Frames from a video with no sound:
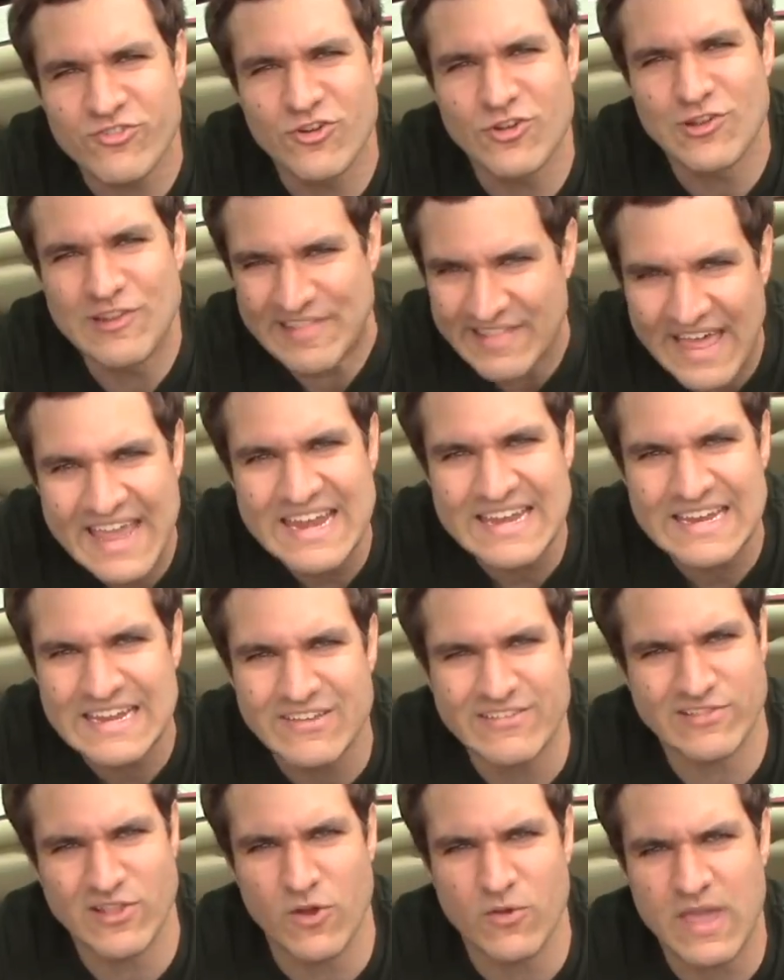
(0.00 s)
No light
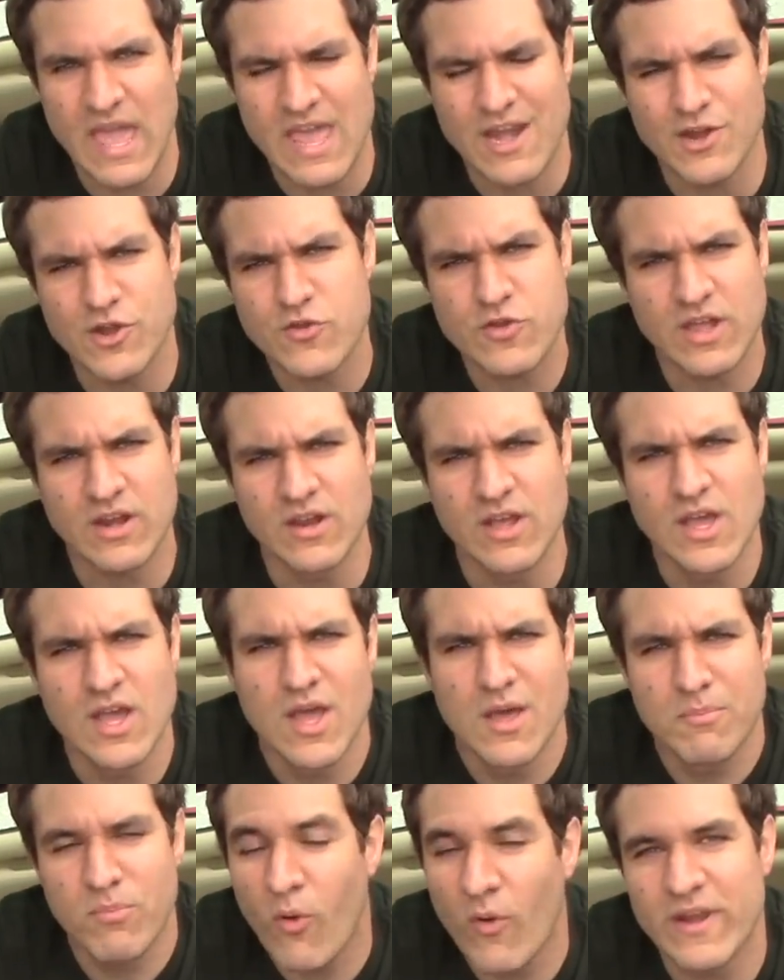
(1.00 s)
is located. You can
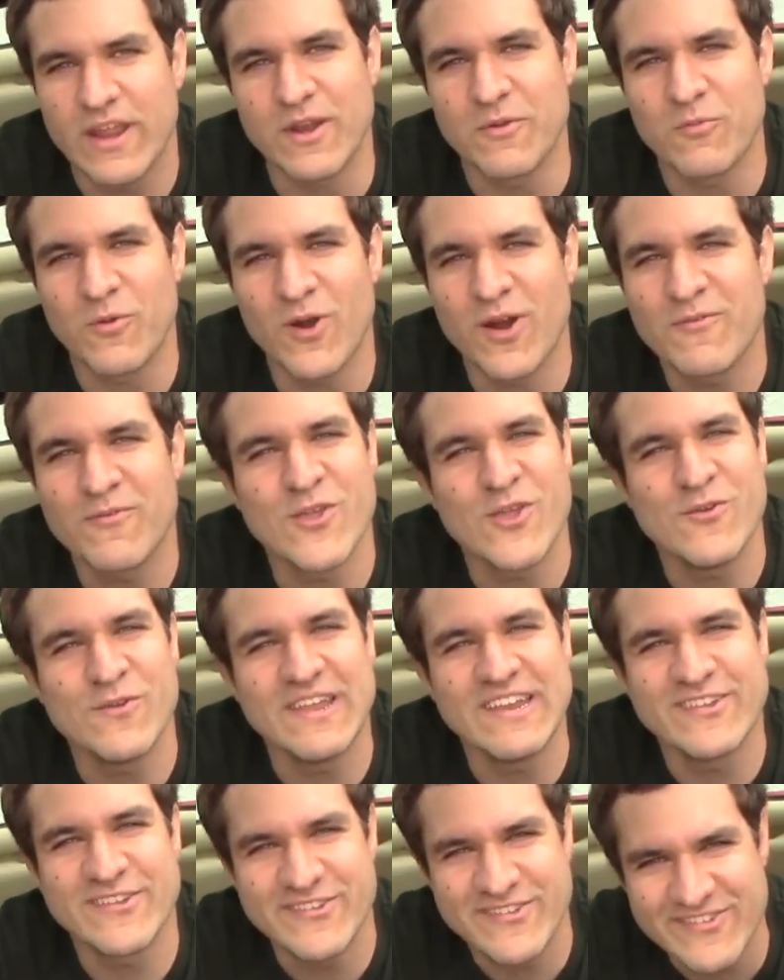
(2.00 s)
point it wherever you
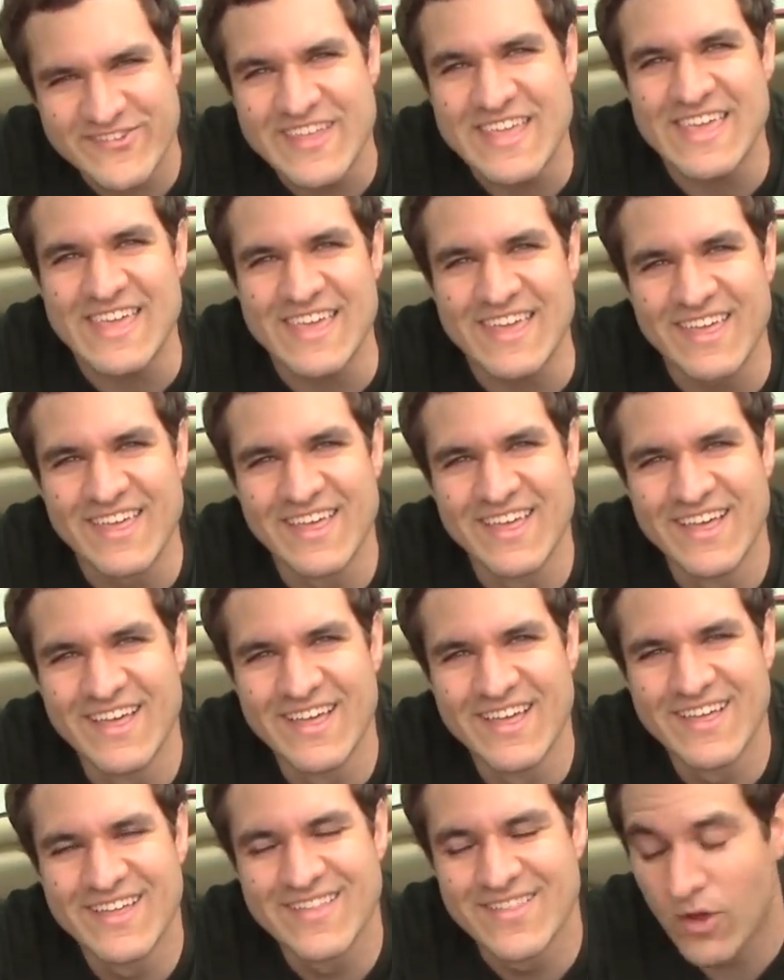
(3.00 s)
need to see,
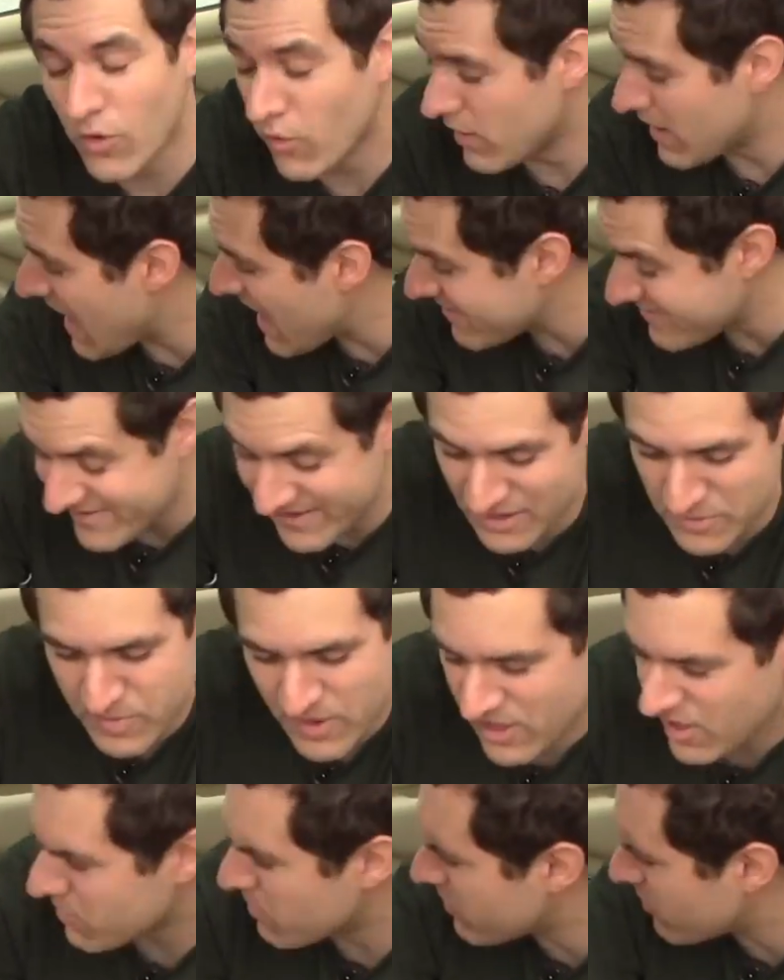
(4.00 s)
or not see,
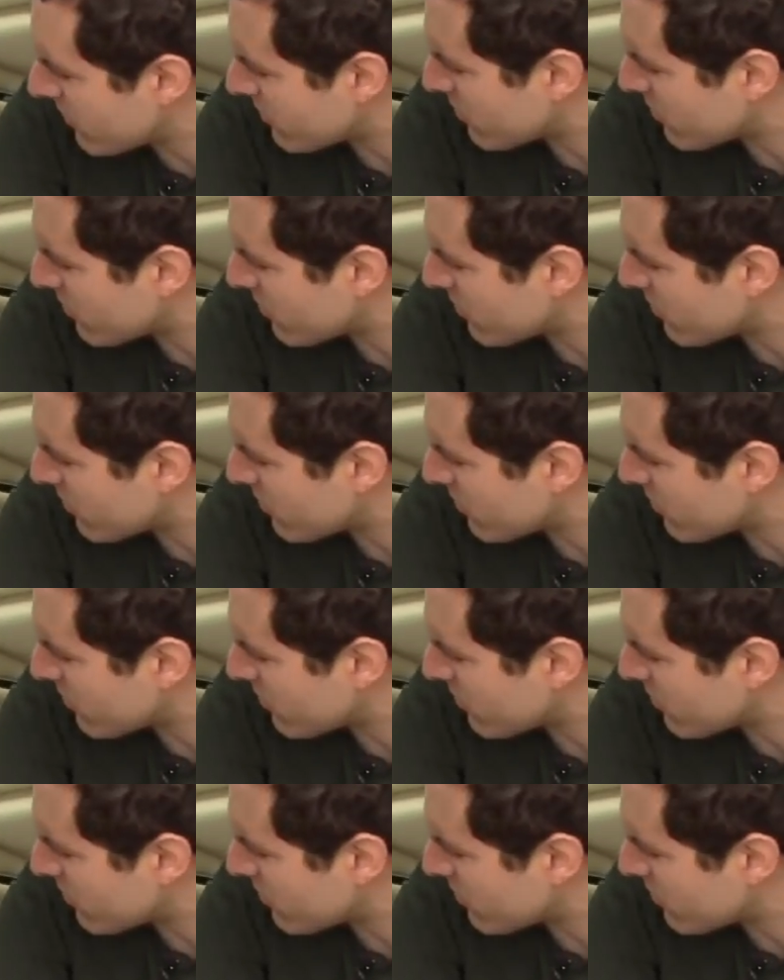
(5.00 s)
depending on whether